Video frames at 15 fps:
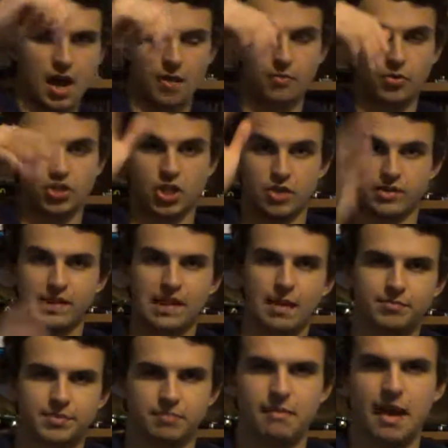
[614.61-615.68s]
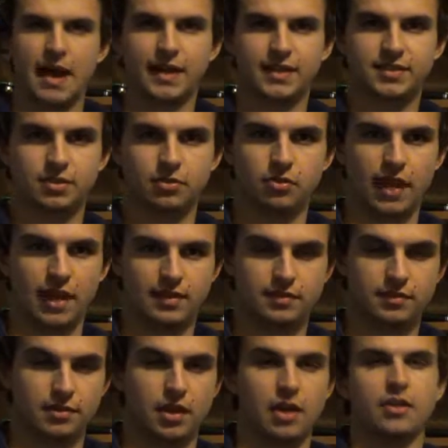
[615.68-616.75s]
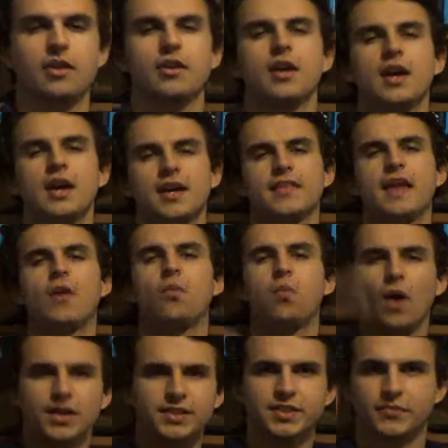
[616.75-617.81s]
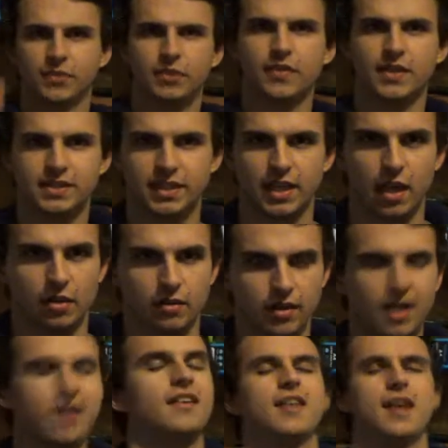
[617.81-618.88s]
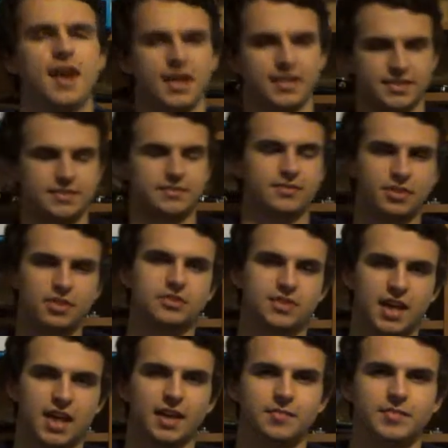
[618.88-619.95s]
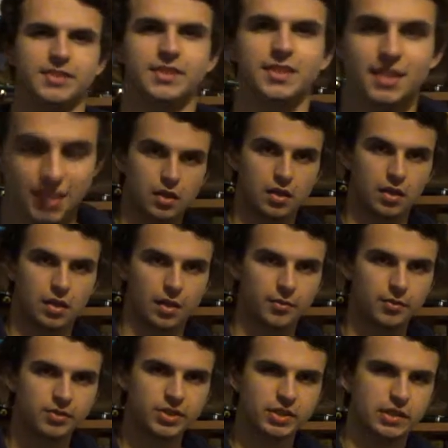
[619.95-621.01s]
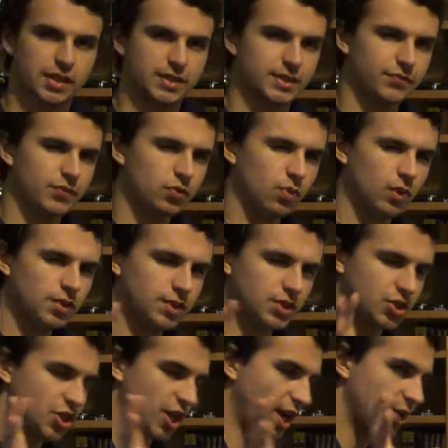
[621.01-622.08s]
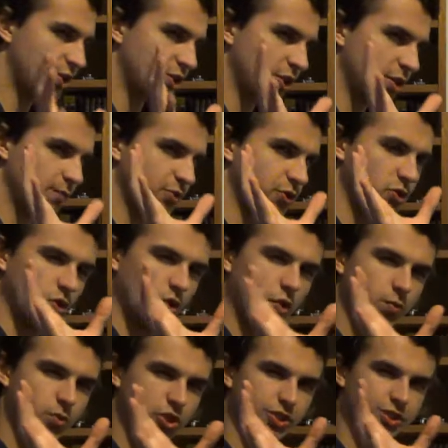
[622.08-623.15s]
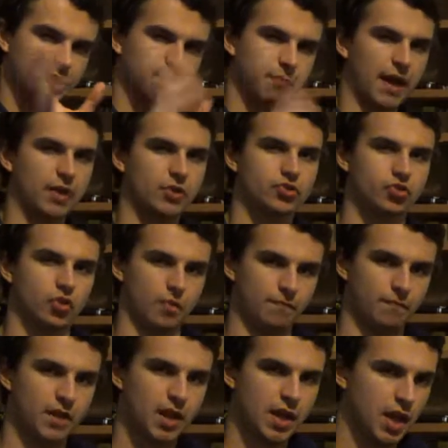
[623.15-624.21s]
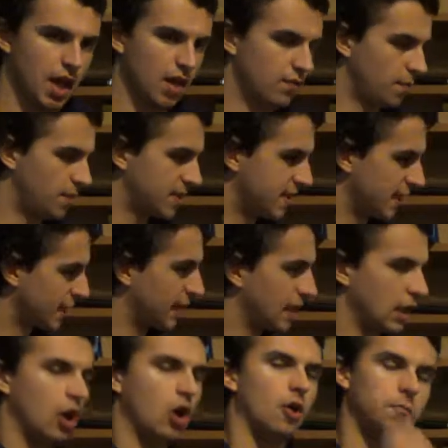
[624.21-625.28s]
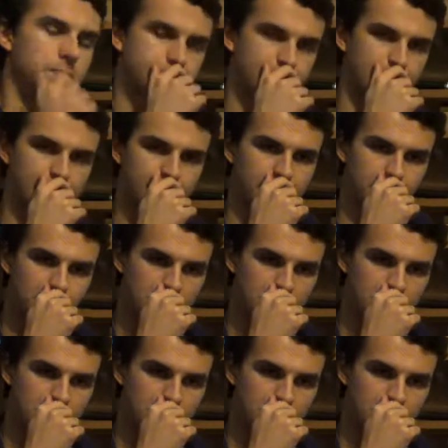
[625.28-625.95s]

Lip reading: which showed the lambda max, all that, you know, in that wonderful video. Yes, good times. We also learned if you want to change the absorption spectrum of a particular opsin,